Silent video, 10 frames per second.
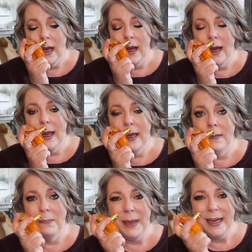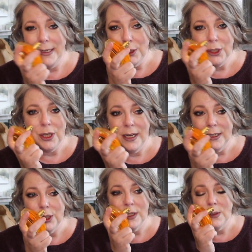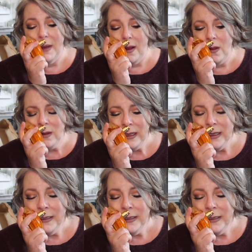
uh, and peach-ish smell.